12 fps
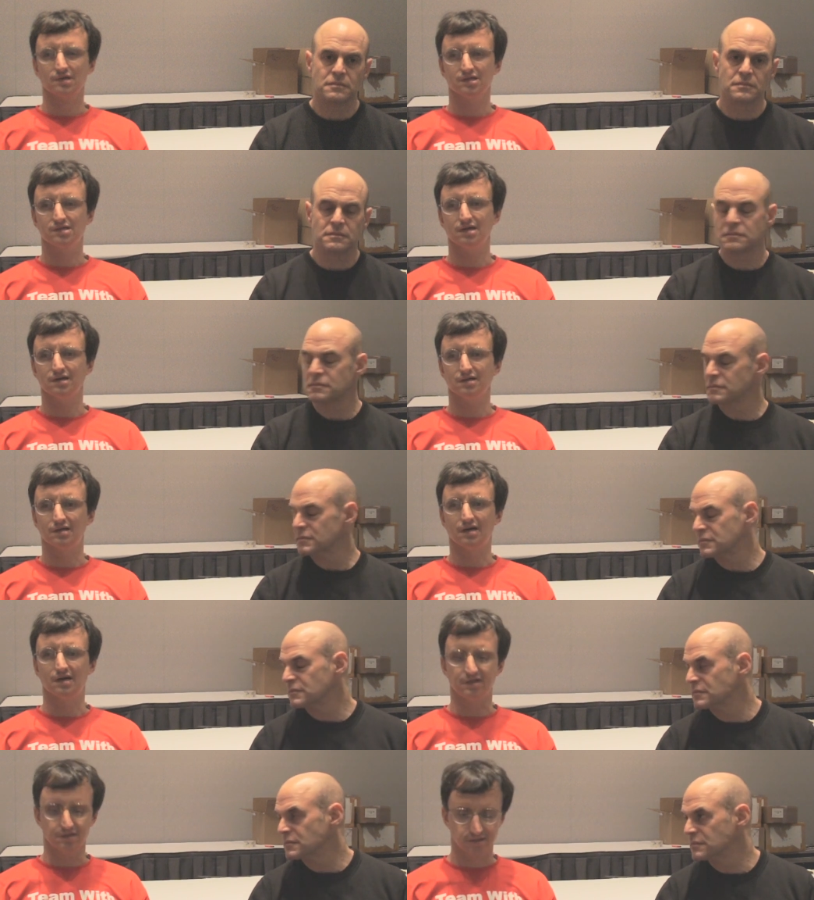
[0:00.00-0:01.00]
Speaker 1: Sighted
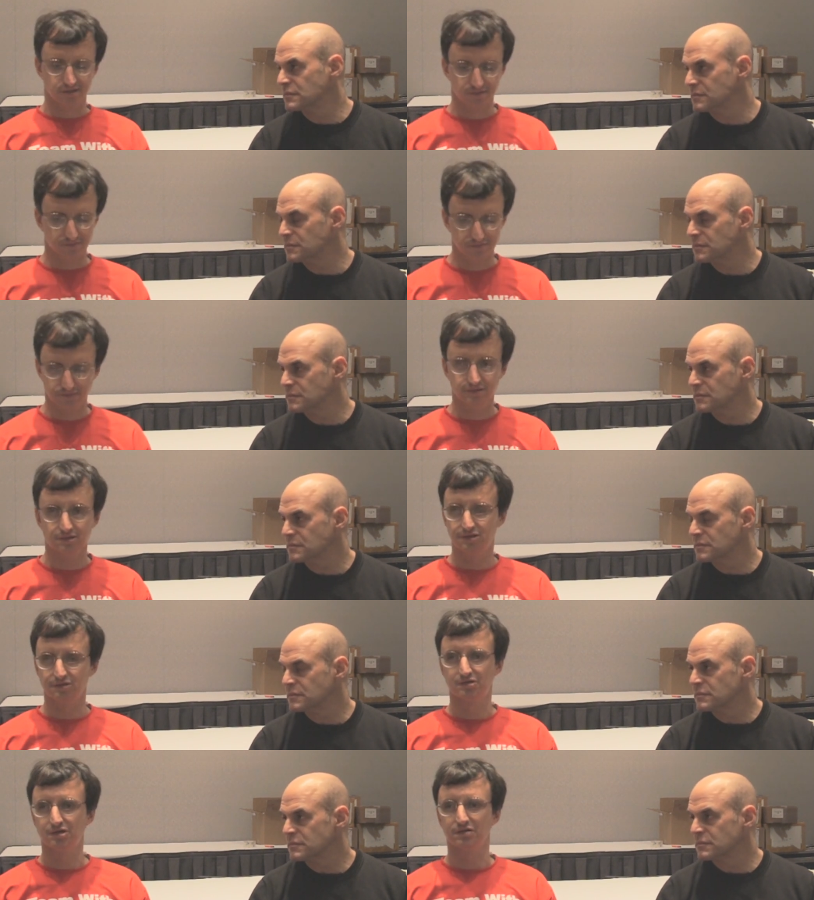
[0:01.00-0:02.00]
guides
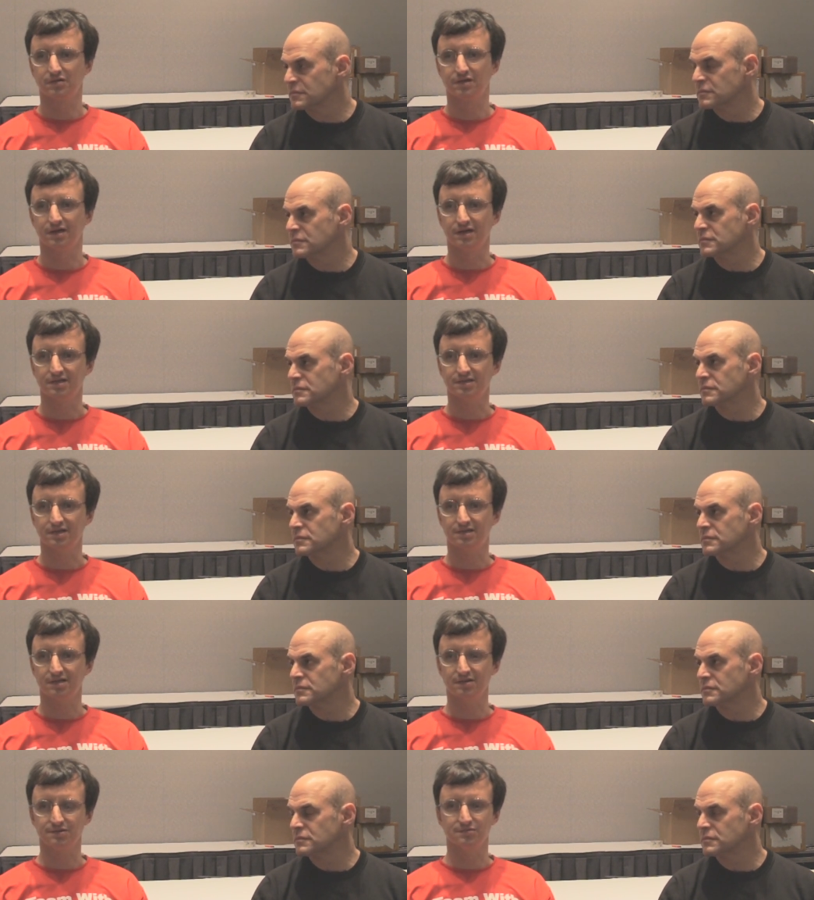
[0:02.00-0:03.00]
do two things. I
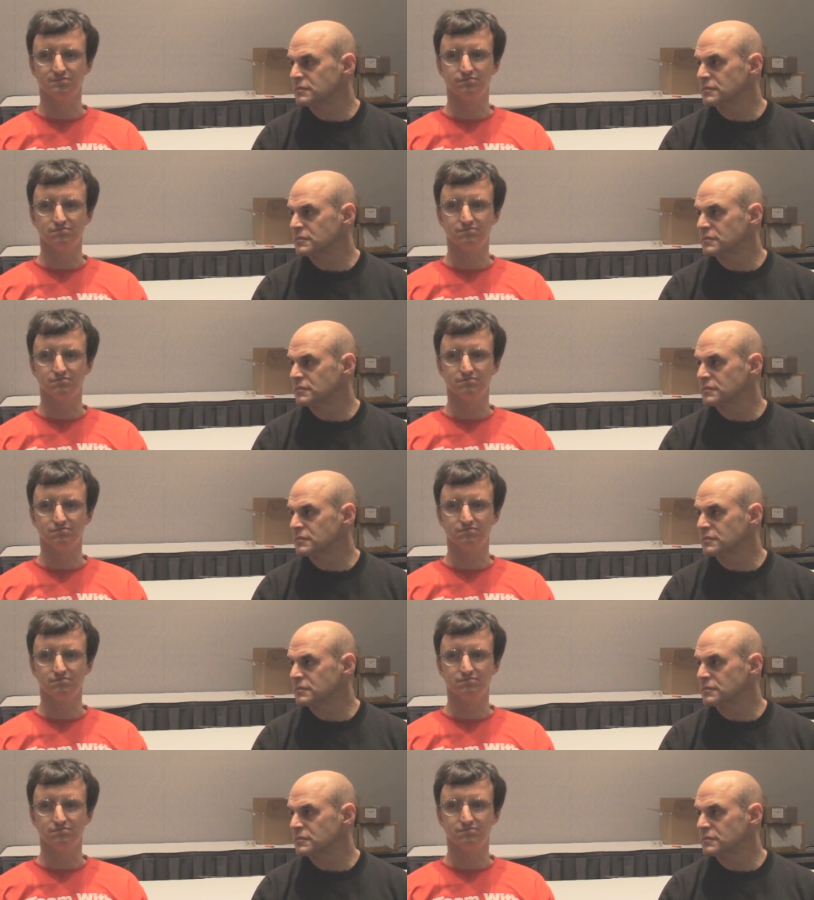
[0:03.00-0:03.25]
tell you